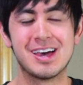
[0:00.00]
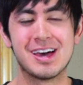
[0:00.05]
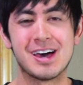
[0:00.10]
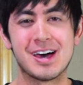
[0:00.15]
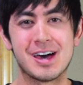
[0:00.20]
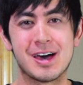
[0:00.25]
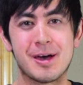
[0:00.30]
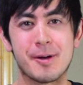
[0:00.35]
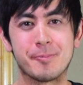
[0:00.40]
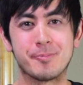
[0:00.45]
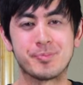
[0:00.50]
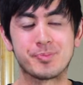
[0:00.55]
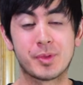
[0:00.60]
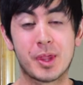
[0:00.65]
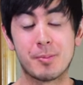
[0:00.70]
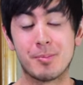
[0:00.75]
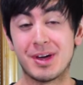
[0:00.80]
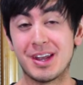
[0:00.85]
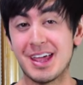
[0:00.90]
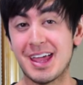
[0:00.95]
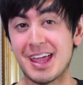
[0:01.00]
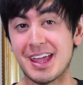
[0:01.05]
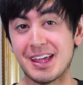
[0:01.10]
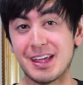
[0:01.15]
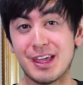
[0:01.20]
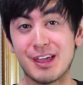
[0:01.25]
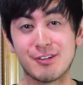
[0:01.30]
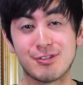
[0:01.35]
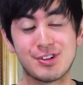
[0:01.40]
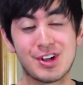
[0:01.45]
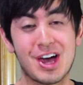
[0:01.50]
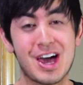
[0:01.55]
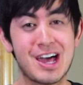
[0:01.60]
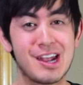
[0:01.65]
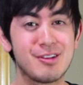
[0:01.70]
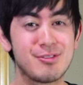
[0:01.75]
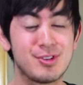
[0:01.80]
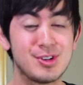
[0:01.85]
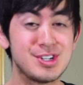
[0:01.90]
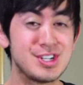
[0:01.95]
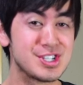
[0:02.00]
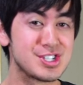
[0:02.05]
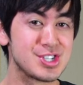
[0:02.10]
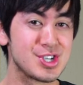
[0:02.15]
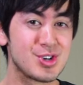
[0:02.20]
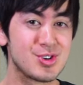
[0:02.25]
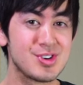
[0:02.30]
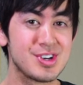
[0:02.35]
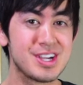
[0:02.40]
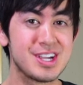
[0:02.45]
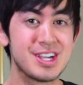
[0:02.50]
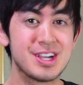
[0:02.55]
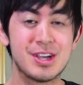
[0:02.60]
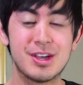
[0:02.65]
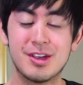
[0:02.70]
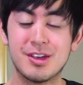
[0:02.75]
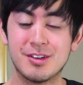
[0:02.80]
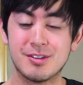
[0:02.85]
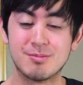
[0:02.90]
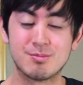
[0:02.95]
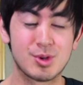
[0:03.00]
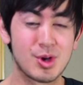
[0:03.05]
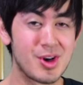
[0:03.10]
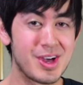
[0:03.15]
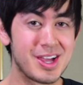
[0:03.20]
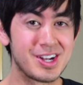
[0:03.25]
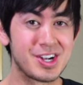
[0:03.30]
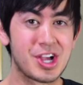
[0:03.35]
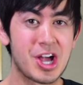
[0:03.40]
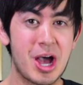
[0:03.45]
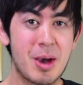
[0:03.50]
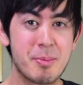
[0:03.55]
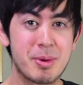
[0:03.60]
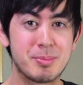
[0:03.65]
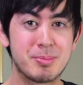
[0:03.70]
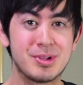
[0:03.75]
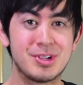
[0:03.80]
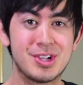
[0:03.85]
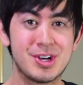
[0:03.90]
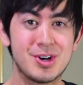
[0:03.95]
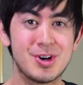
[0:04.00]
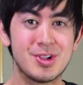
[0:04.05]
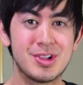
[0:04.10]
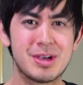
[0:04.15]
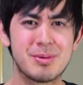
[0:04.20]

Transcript: Um, but hey, if not, if you disagree, go ahead and comment below.